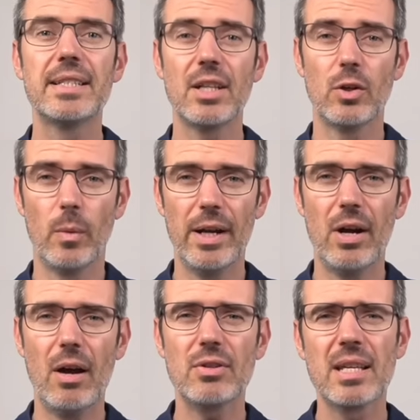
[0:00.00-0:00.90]
It's not a
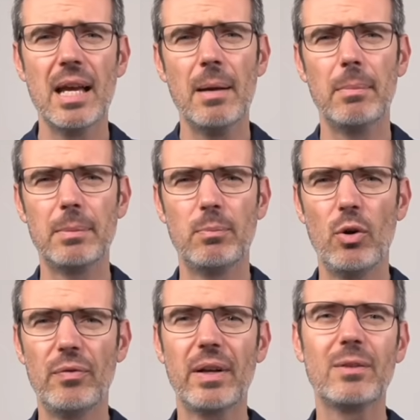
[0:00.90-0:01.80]
warehouse, but
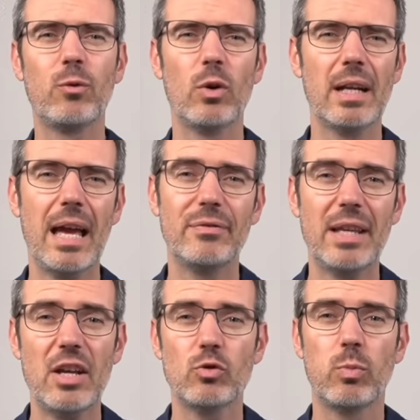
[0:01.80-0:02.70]
perfect for live
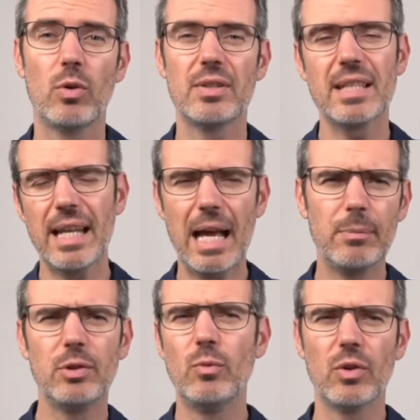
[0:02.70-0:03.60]
dashboards and
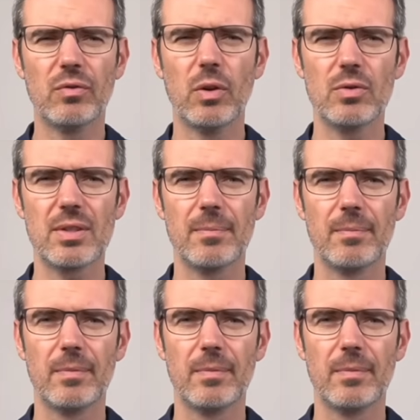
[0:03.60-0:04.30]
hybrid workflows.